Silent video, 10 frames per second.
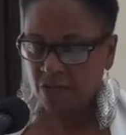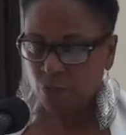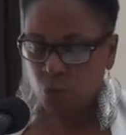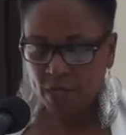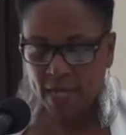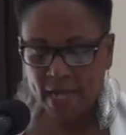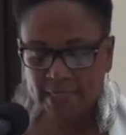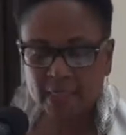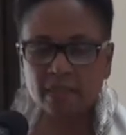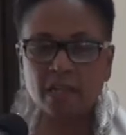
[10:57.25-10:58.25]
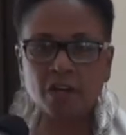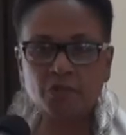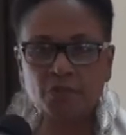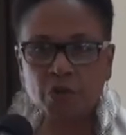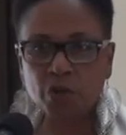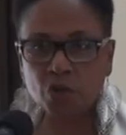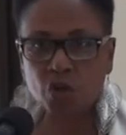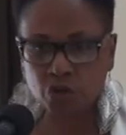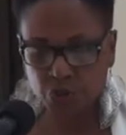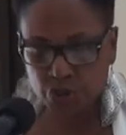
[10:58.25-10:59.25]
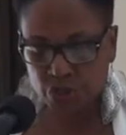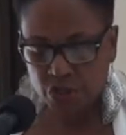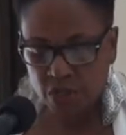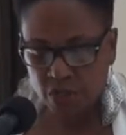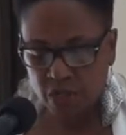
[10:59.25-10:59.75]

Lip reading: if one has a love for a culture,